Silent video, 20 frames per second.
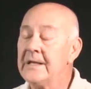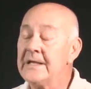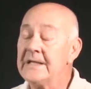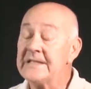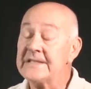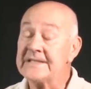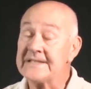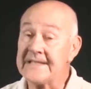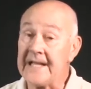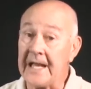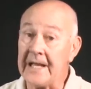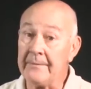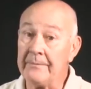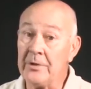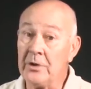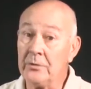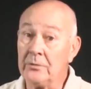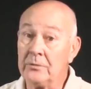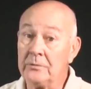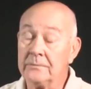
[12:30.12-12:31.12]

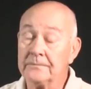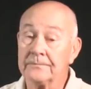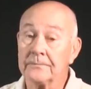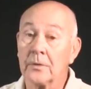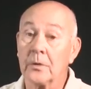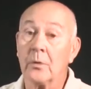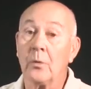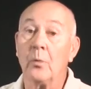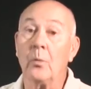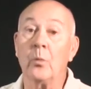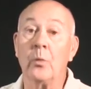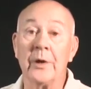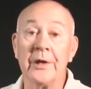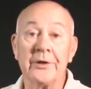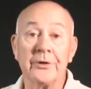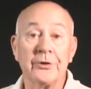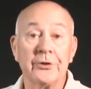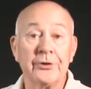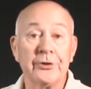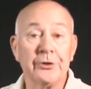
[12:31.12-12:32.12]
Samuel
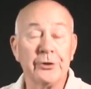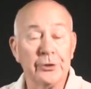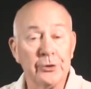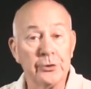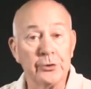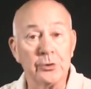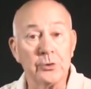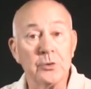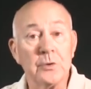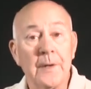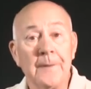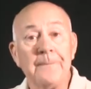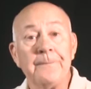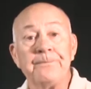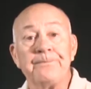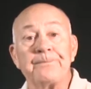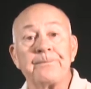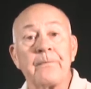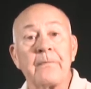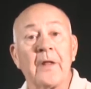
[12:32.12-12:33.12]
went to
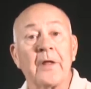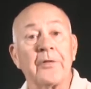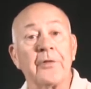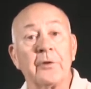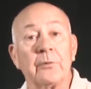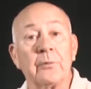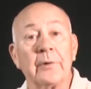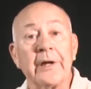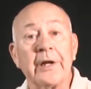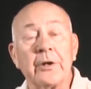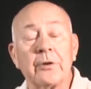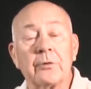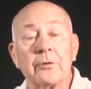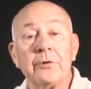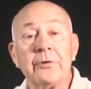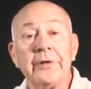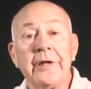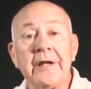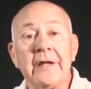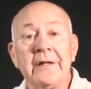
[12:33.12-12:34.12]
the
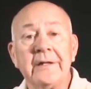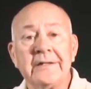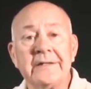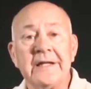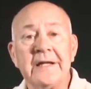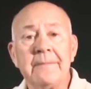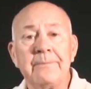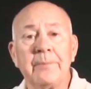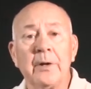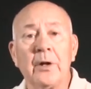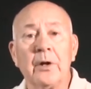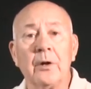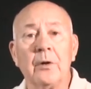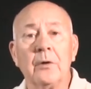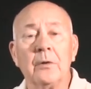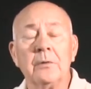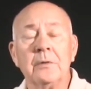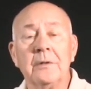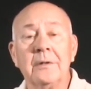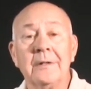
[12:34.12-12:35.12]
recruiting
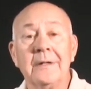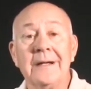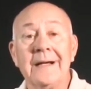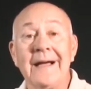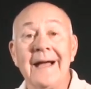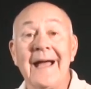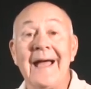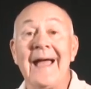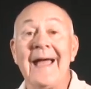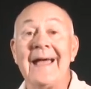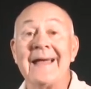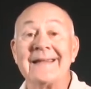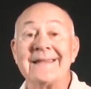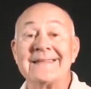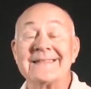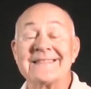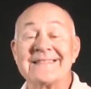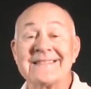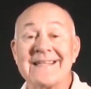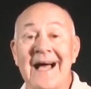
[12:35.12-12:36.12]
depot
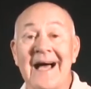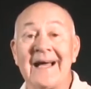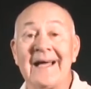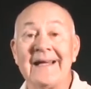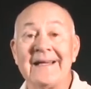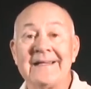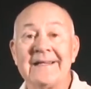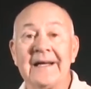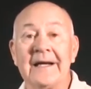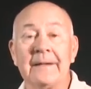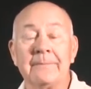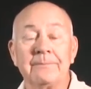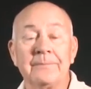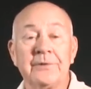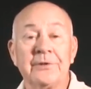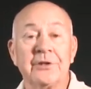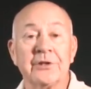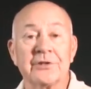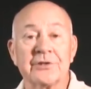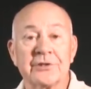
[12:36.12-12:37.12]
and signed up
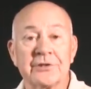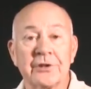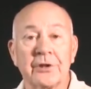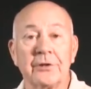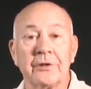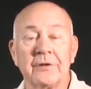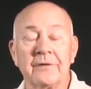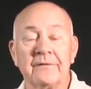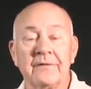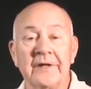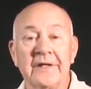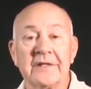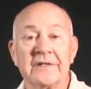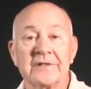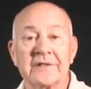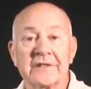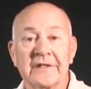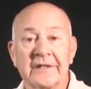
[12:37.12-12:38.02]
to serve his